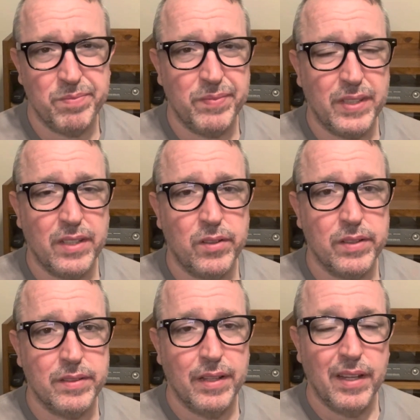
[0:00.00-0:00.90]
you know what,
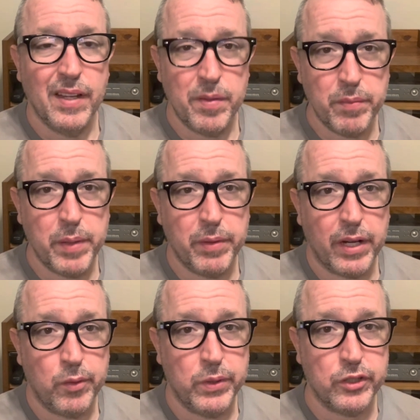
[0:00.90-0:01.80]
maybe I
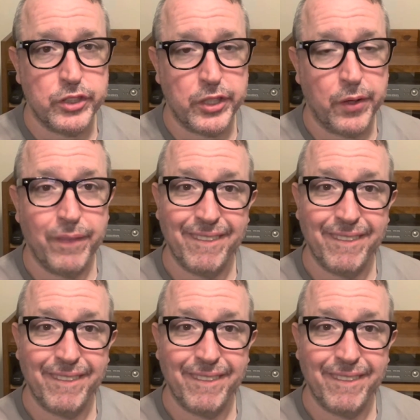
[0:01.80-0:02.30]
will show.